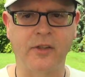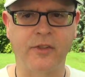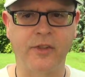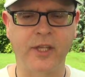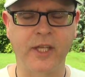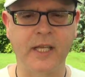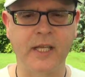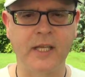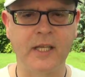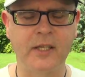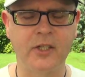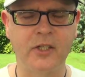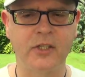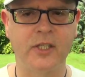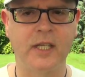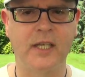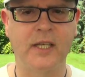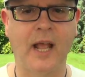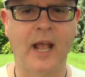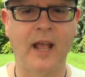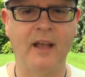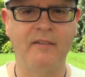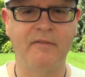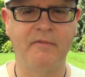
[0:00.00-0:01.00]
things
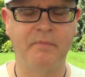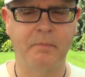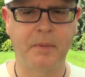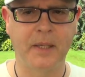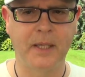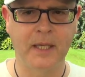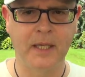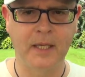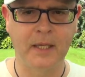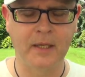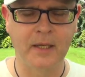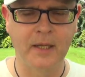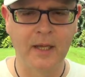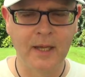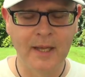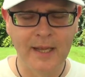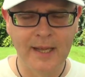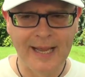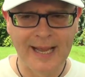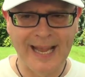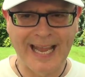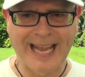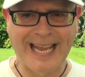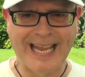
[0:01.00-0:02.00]
that have been
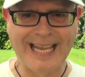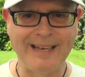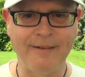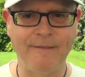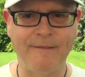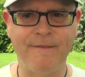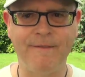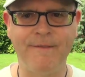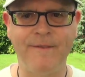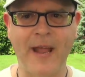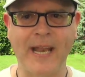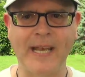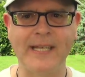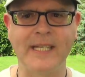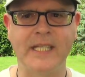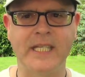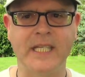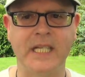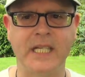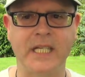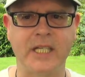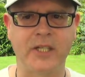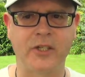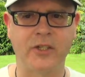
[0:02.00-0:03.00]

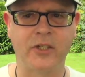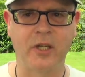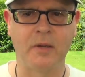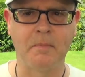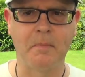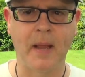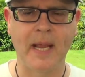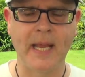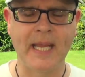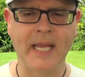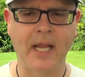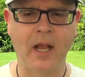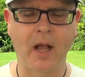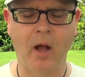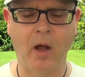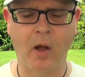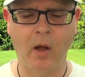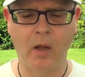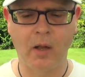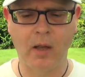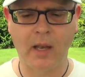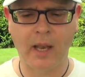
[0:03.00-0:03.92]
invented to make our